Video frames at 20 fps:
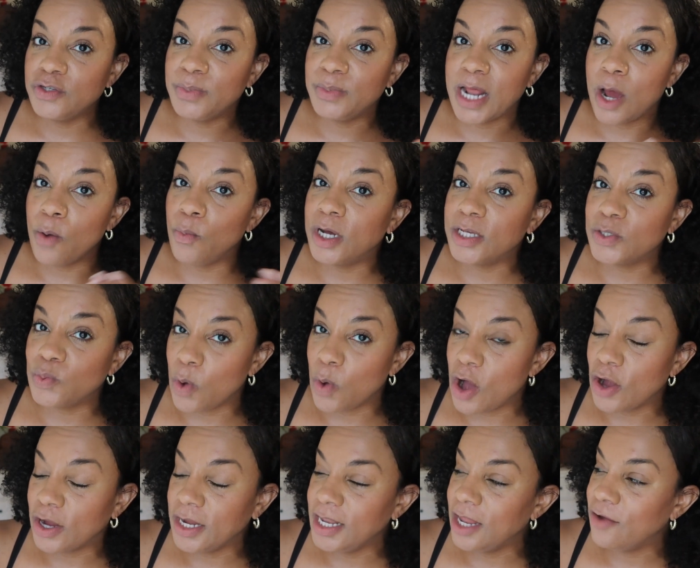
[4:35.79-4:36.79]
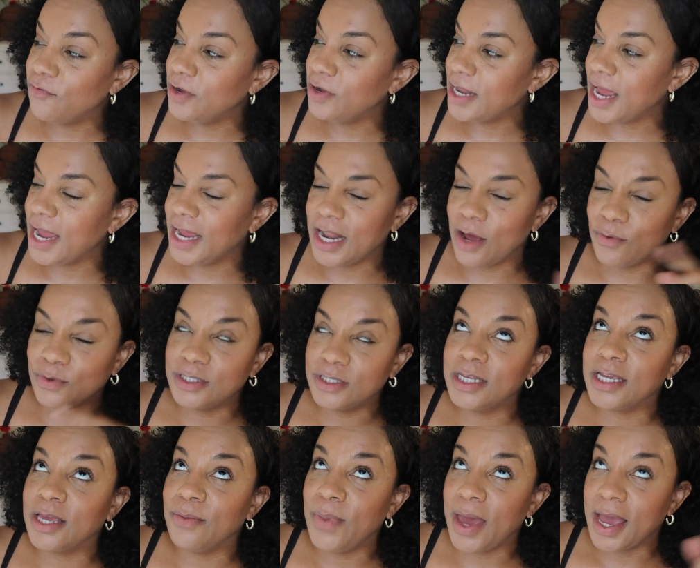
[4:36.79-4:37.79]
but I was walking every day and I was
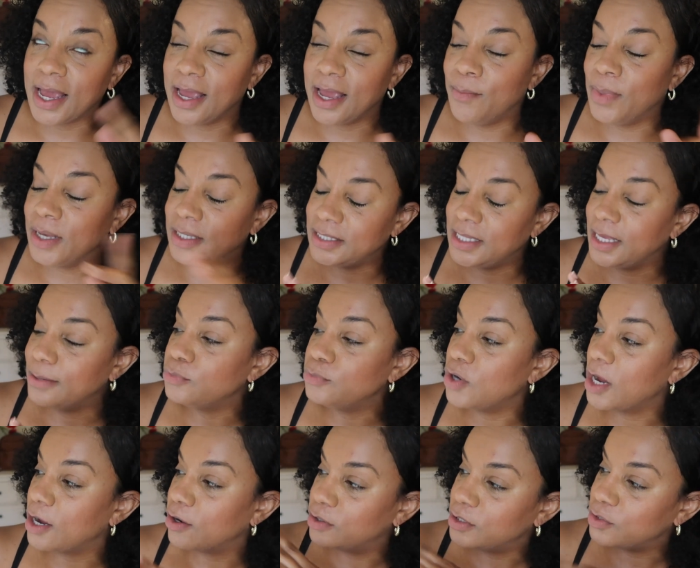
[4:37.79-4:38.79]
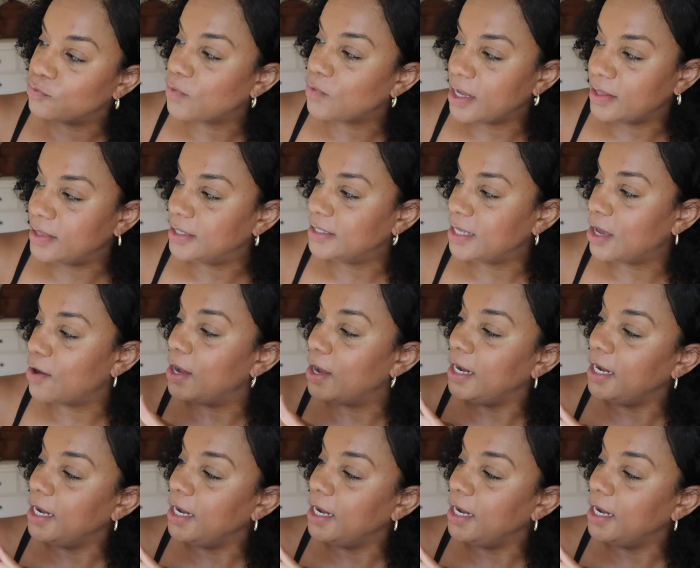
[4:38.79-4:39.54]
looking back at my step tracker to write this out.